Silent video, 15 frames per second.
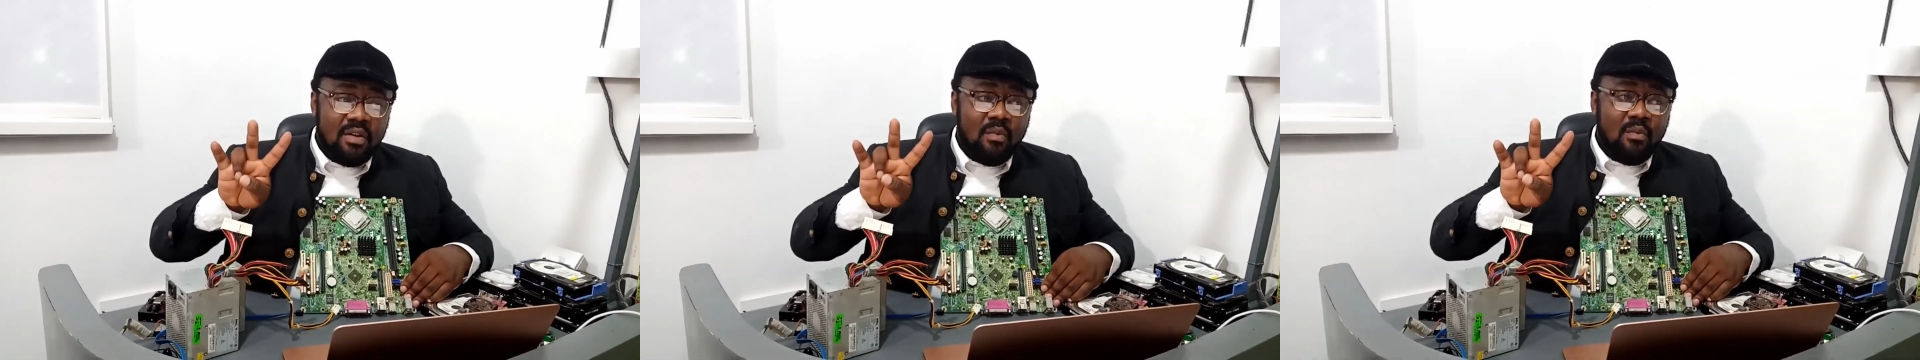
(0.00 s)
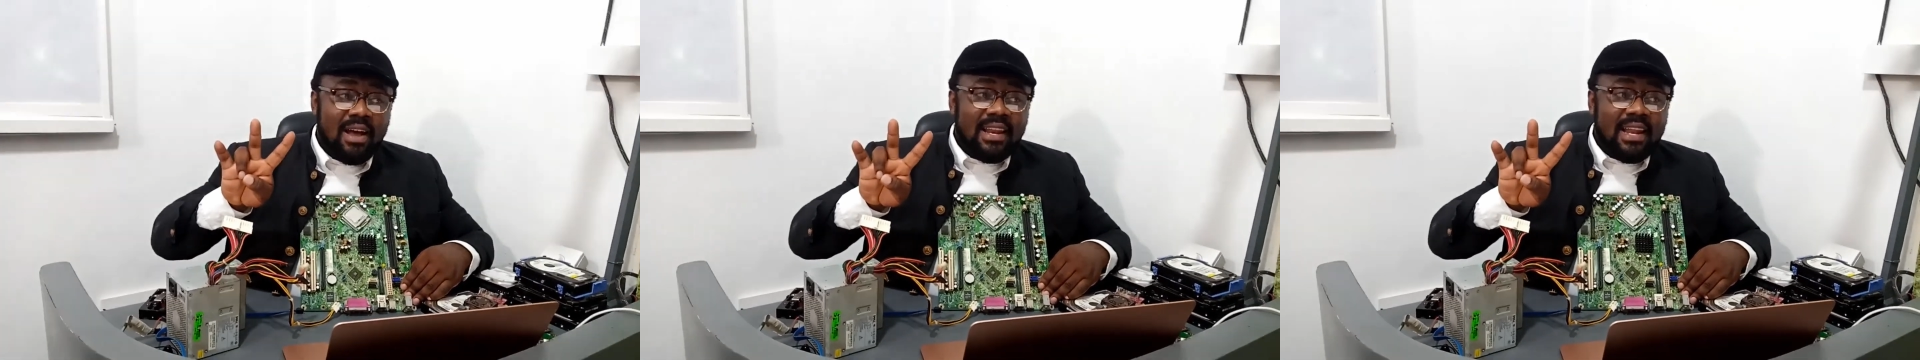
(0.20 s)

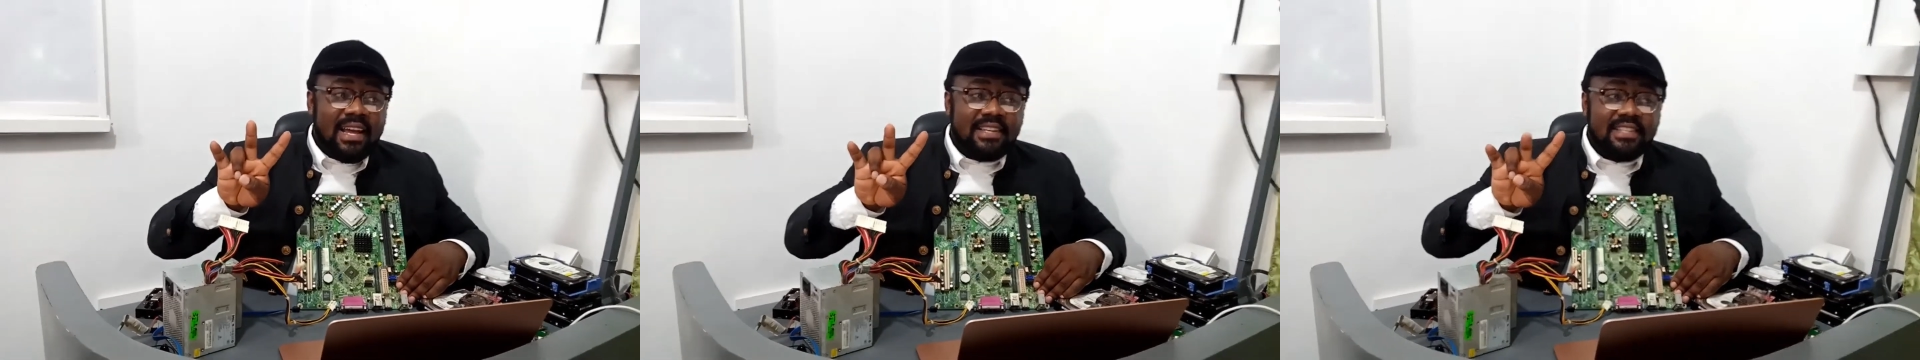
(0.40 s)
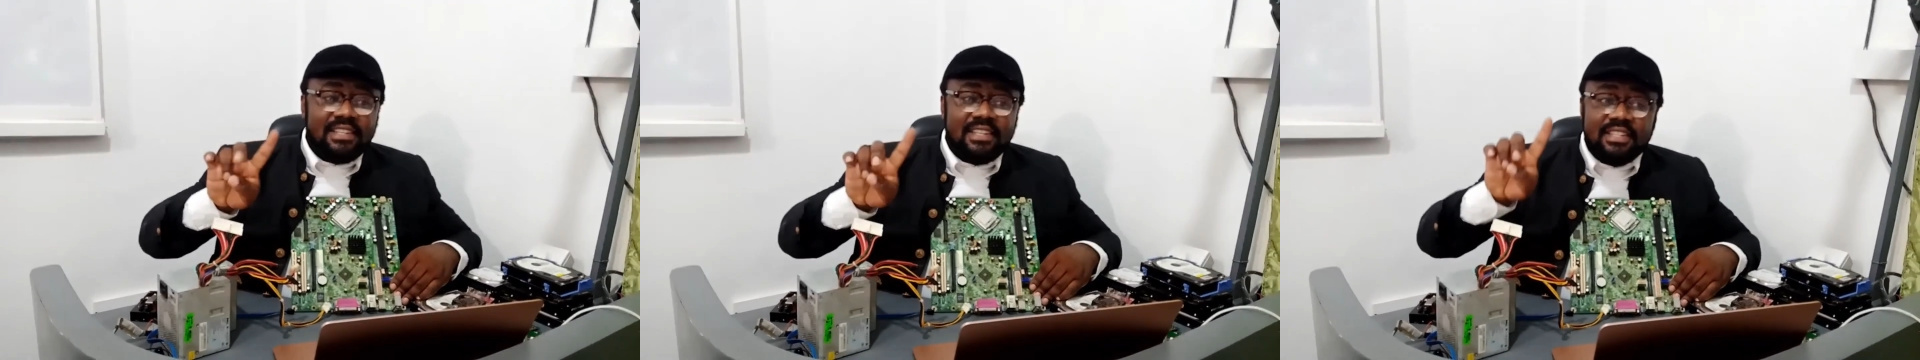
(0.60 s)
One
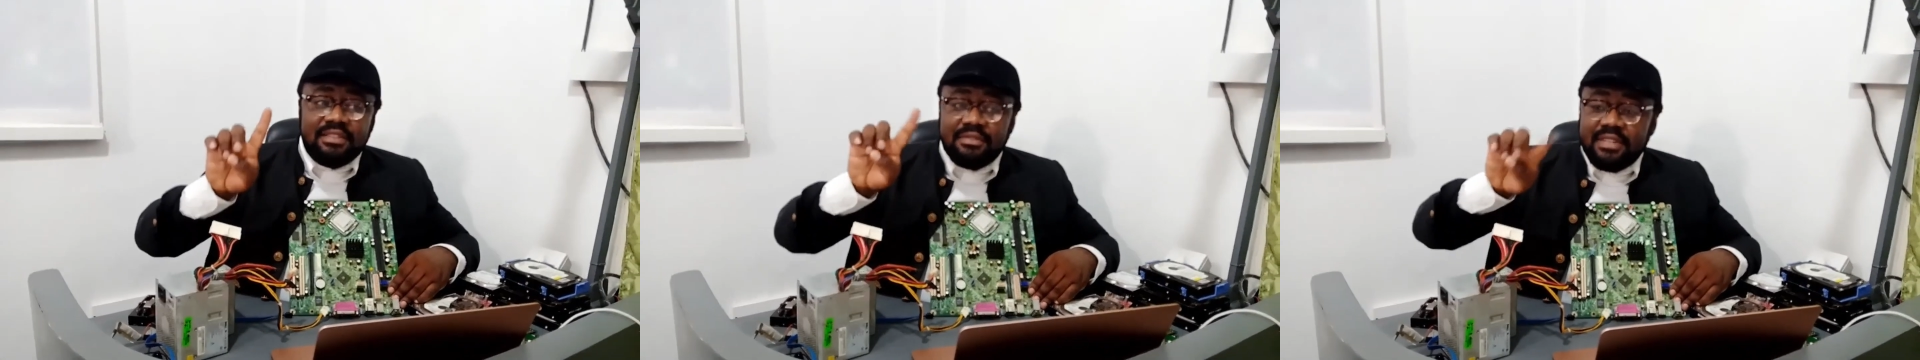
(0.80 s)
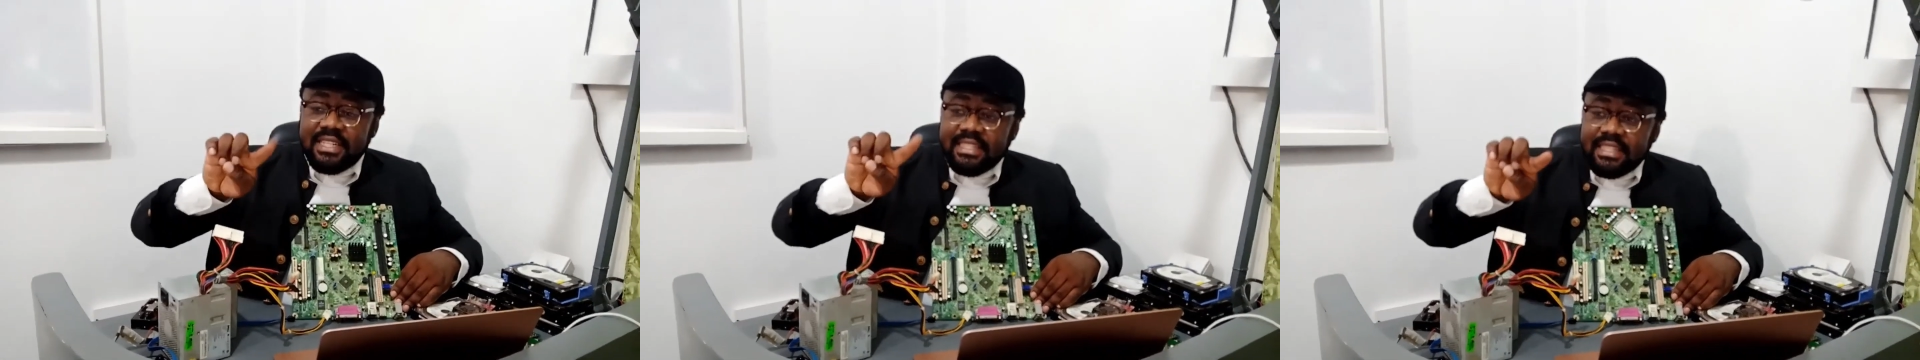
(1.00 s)
action is
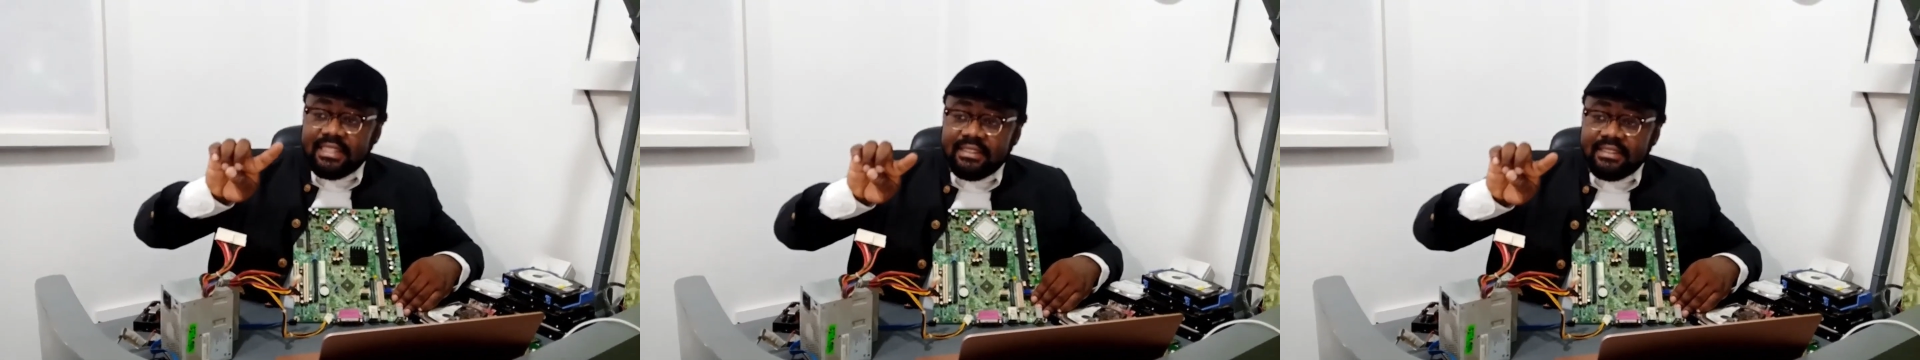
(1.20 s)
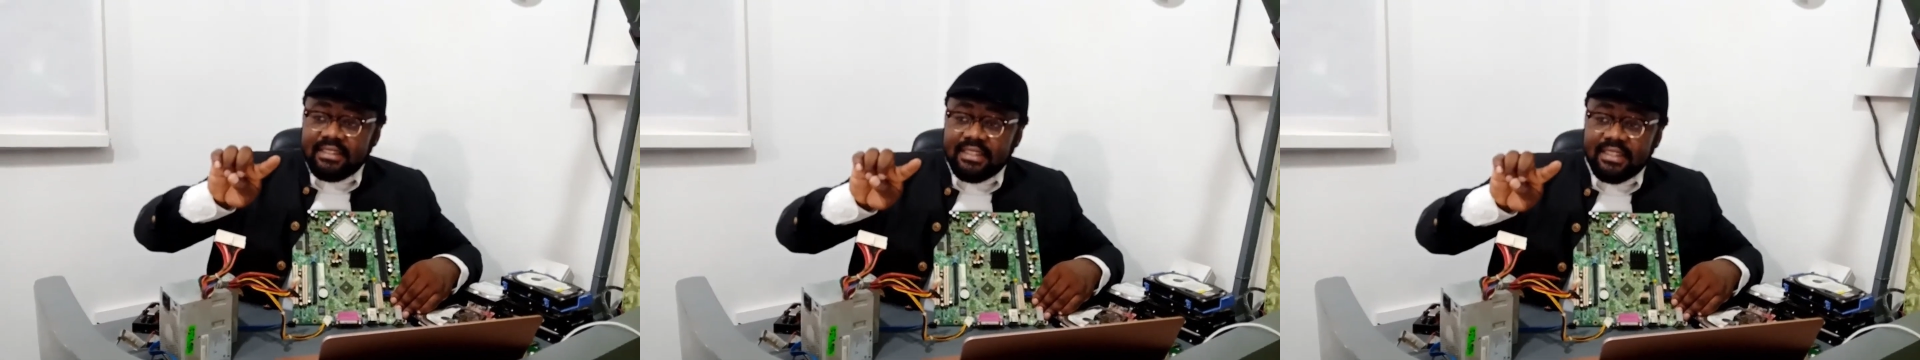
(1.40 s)

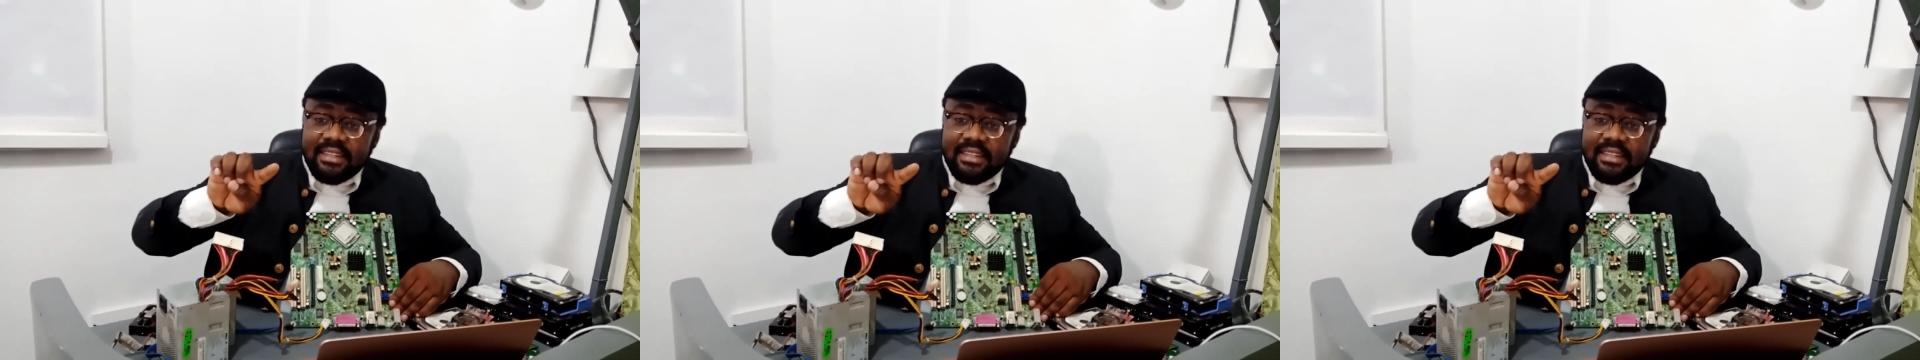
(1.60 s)
reading,